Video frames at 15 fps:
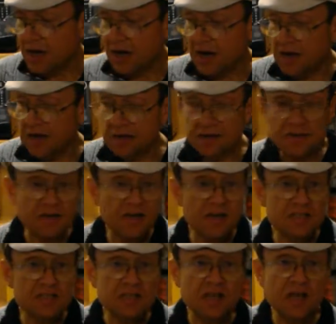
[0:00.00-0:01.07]
The
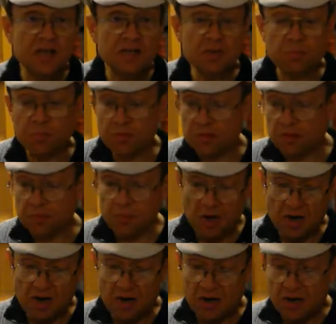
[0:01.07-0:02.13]
next day you put the
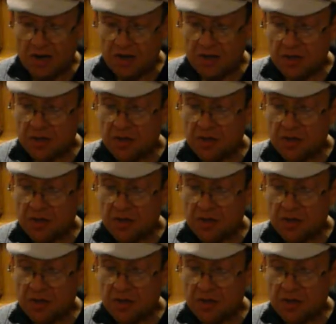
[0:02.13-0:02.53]
pot on,